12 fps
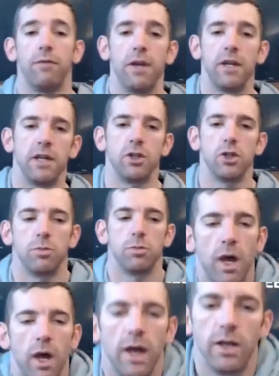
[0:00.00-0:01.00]
think it's just
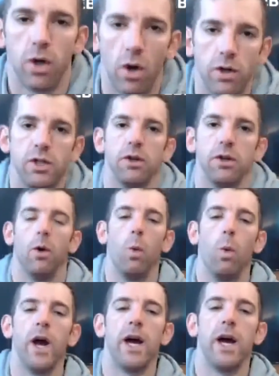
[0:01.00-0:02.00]
as long as you're
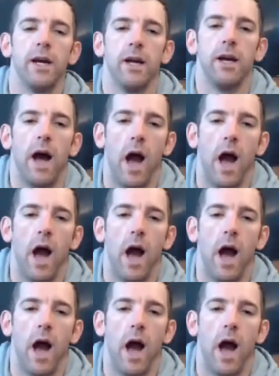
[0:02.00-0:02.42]
aware.